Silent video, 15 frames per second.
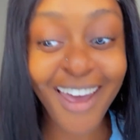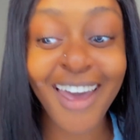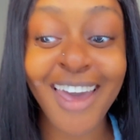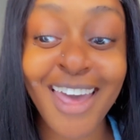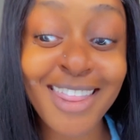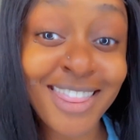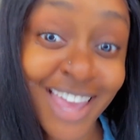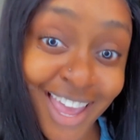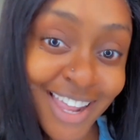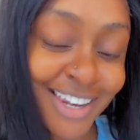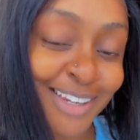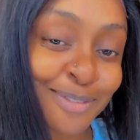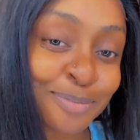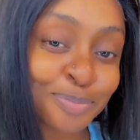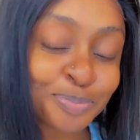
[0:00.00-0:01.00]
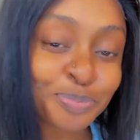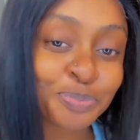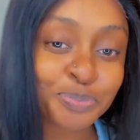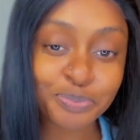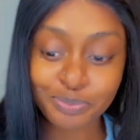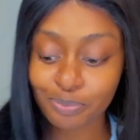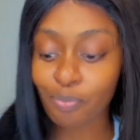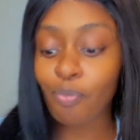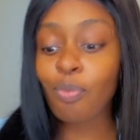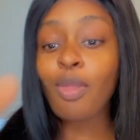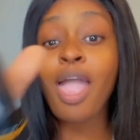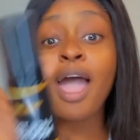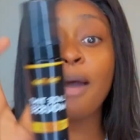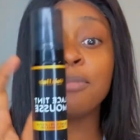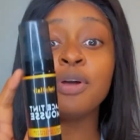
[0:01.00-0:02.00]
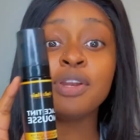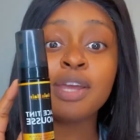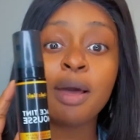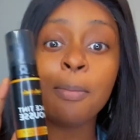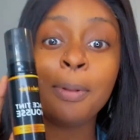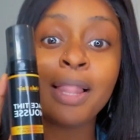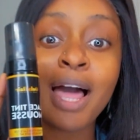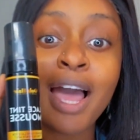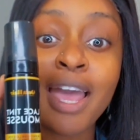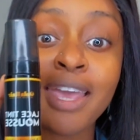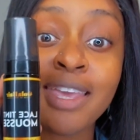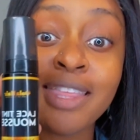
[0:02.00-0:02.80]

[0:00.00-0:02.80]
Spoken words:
And then I'm going to apply